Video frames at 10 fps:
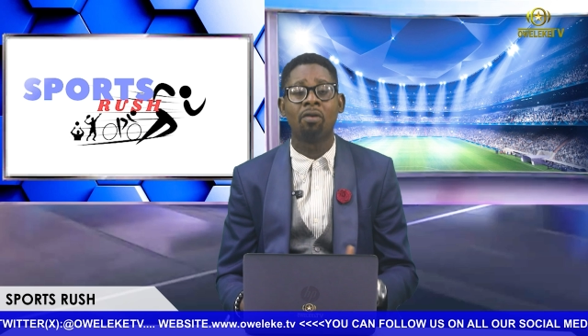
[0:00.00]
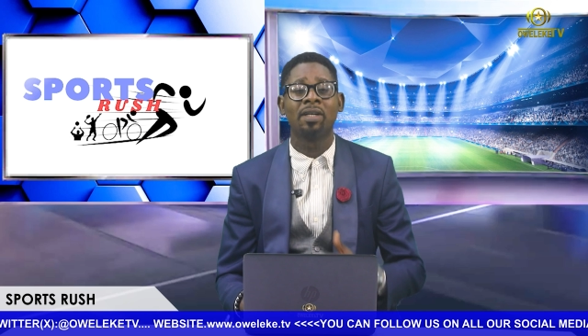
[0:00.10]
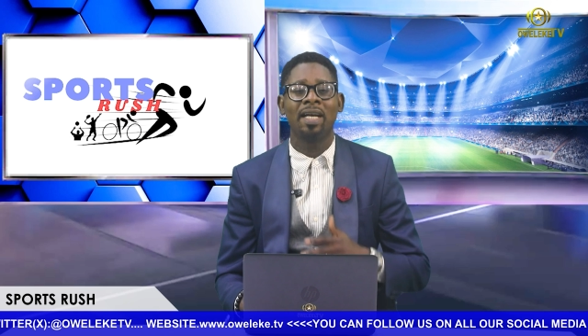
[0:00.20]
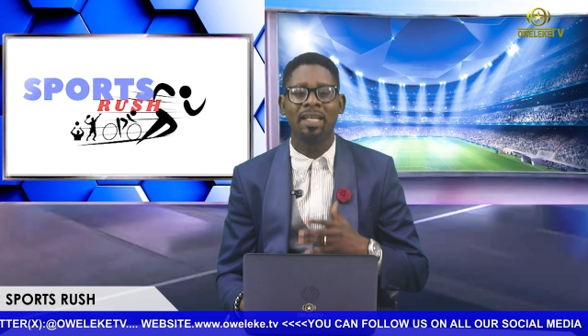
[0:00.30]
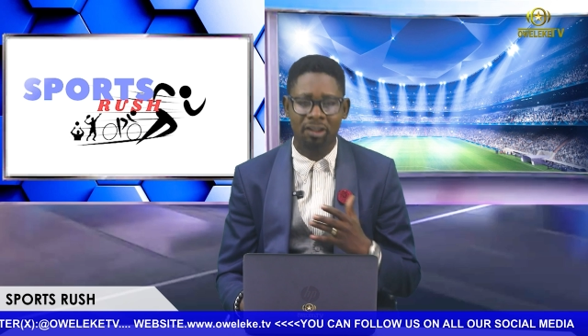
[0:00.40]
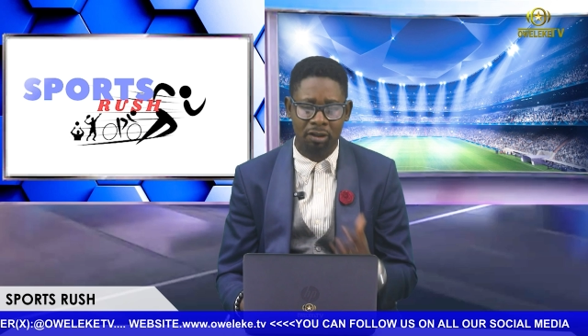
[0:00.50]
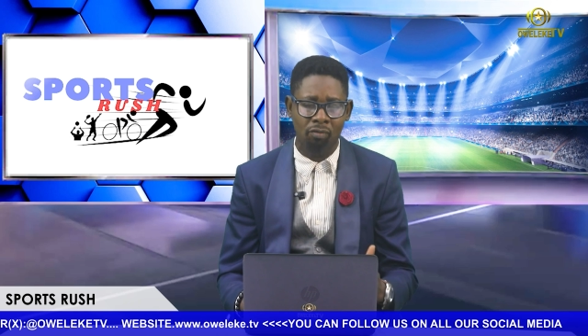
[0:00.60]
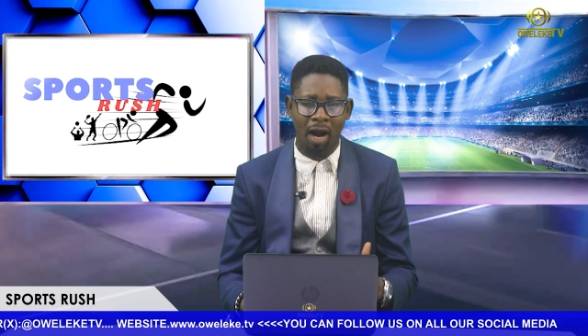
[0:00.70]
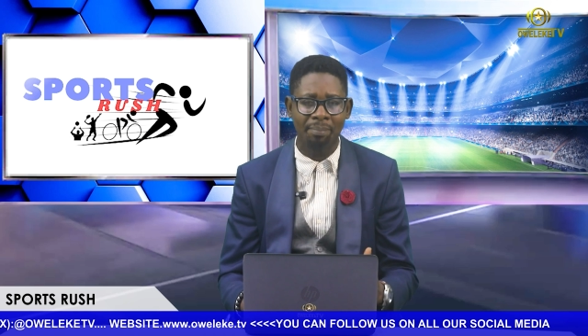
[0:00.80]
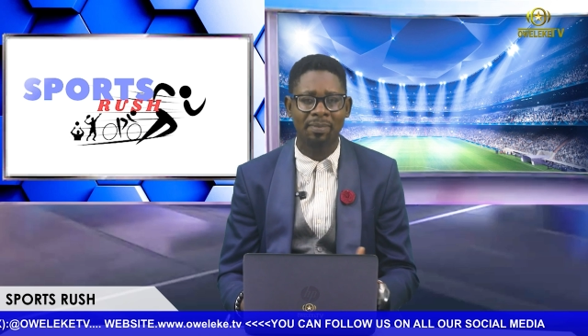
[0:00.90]
on
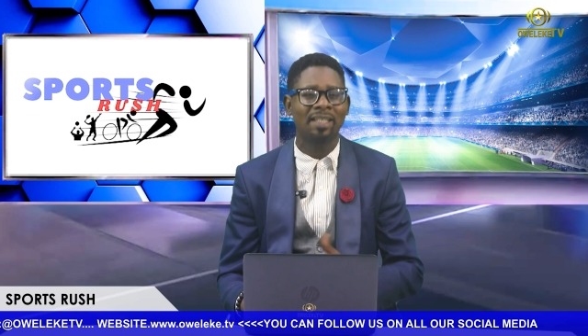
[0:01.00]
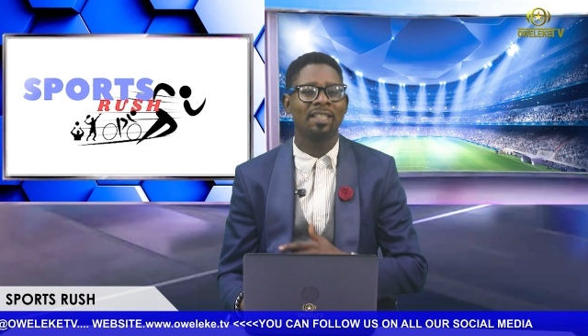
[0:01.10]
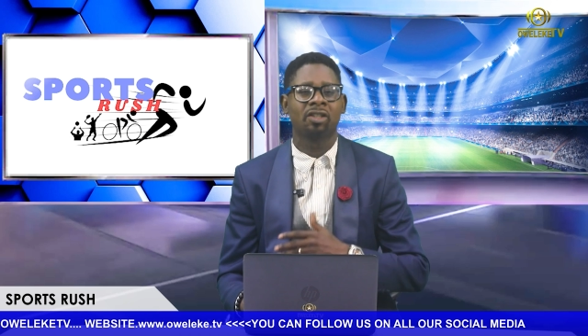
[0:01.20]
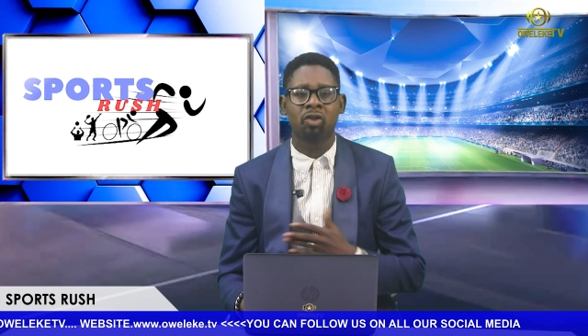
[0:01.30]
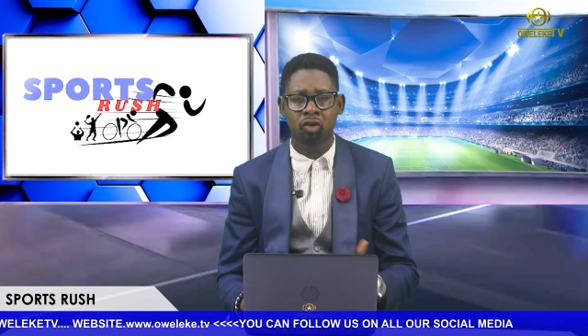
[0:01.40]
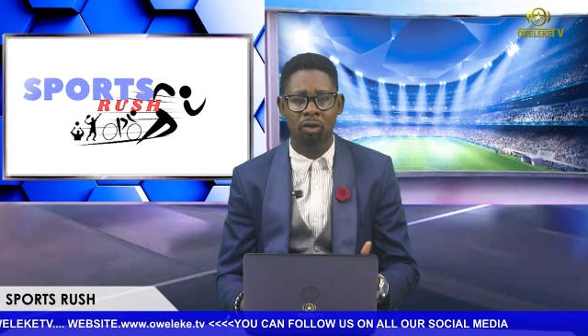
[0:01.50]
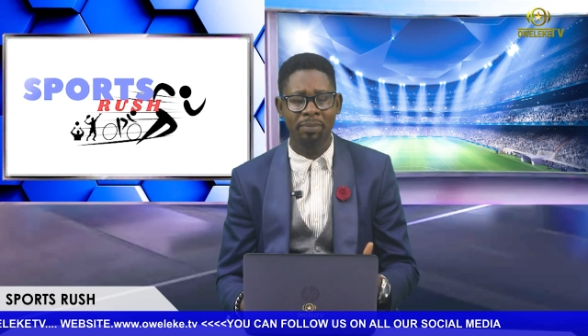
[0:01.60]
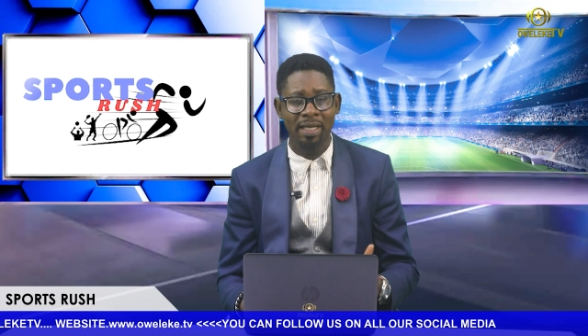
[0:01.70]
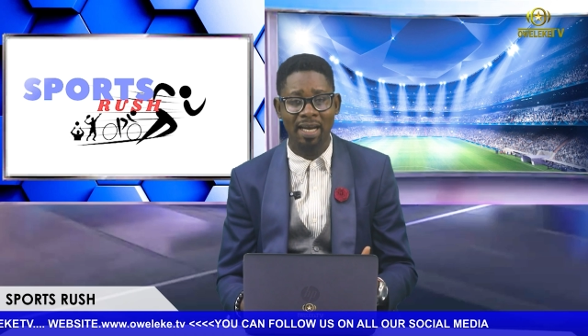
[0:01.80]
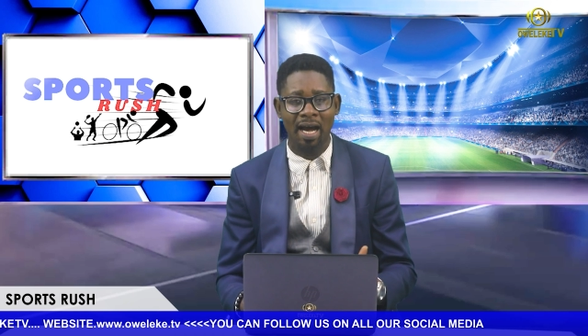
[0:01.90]
Instagram, that is social
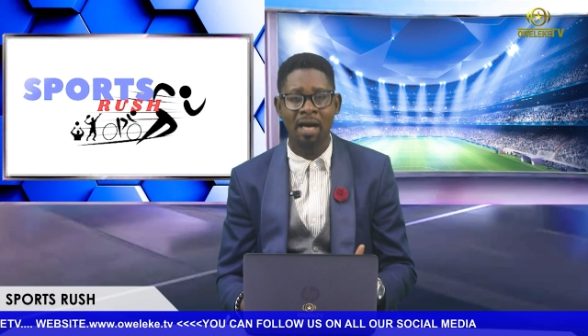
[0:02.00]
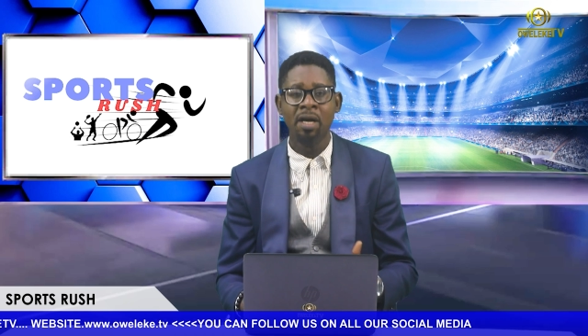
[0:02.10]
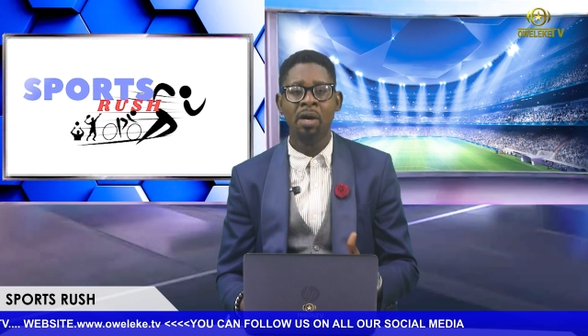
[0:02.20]
media,